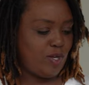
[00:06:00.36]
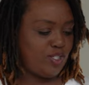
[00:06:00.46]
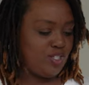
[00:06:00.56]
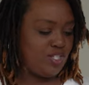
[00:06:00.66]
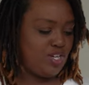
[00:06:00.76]

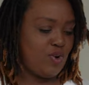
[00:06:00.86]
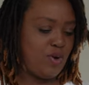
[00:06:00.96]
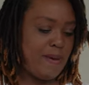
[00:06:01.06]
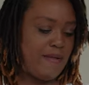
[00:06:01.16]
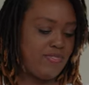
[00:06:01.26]
wants you to know
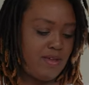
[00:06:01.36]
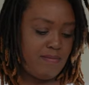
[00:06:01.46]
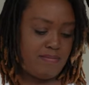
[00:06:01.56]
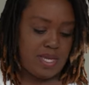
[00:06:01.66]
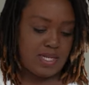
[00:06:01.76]
about
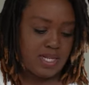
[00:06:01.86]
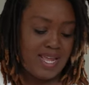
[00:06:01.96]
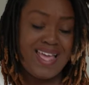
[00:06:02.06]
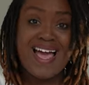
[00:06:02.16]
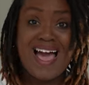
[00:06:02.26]
them, but
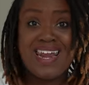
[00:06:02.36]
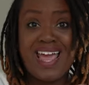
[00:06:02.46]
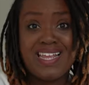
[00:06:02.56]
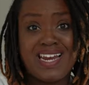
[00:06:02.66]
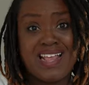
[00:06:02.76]
I
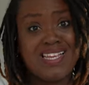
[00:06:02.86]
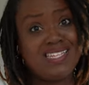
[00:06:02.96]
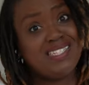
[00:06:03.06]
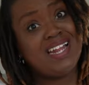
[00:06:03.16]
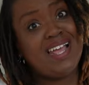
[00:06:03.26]
like it. I think
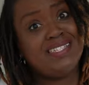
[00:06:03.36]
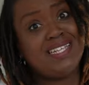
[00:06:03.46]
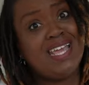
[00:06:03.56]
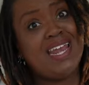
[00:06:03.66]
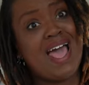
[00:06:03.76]
it's nice,
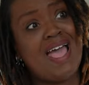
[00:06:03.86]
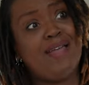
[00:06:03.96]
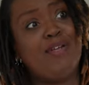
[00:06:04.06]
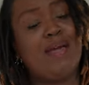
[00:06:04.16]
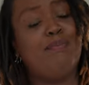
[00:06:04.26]
and
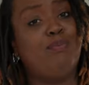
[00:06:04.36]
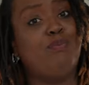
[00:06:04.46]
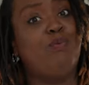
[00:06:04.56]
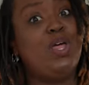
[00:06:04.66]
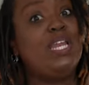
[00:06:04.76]
I
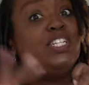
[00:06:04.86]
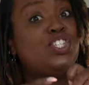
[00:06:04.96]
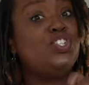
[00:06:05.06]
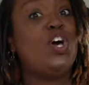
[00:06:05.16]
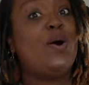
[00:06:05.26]
am willing
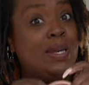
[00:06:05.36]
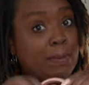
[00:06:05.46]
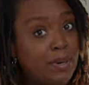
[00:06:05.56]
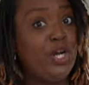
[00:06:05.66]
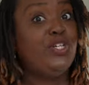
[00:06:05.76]
to go
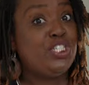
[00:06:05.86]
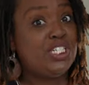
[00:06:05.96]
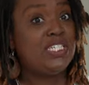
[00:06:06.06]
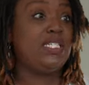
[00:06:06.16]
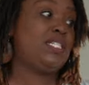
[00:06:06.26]
and
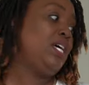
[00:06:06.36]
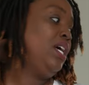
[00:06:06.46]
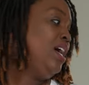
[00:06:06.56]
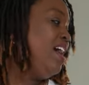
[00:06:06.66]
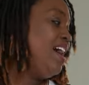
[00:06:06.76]
purchase
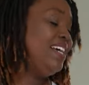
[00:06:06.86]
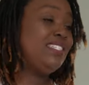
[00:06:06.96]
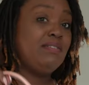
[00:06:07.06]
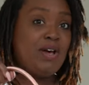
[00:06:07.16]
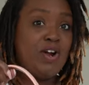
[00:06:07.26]

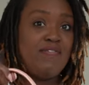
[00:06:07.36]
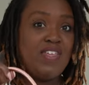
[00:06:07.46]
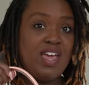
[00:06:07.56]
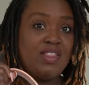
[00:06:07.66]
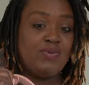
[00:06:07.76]
some of
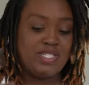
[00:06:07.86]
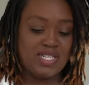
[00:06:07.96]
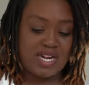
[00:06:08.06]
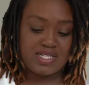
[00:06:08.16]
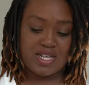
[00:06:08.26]
the other ones
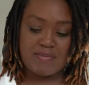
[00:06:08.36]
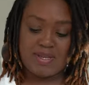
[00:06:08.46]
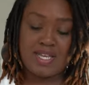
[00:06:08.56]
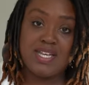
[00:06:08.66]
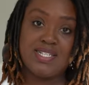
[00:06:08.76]
that I saw
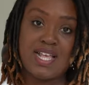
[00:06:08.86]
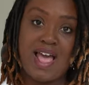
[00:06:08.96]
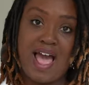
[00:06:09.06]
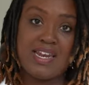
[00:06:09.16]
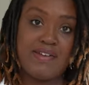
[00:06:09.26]
because
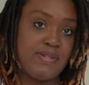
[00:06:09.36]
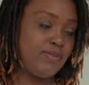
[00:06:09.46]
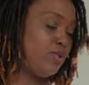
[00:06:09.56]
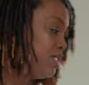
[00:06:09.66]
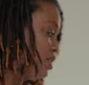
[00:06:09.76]
I love them so